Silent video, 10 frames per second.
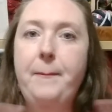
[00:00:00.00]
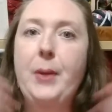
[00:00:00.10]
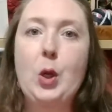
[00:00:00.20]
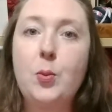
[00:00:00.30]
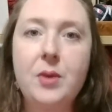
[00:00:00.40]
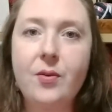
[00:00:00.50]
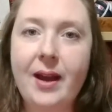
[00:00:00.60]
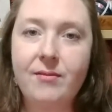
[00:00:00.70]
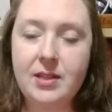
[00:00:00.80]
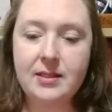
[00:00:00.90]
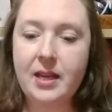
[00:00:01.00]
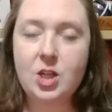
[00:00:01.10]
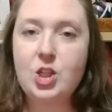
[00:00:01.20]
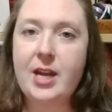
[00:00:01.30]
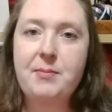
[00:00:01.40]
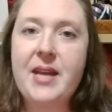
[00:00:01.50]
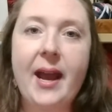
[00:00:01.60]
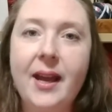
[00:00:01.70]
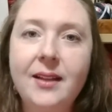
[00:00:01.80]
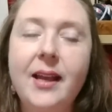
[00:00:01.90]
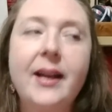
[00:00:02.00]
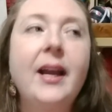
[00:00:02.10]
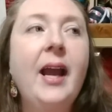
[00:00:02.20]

boom, you have this like shaped head. Like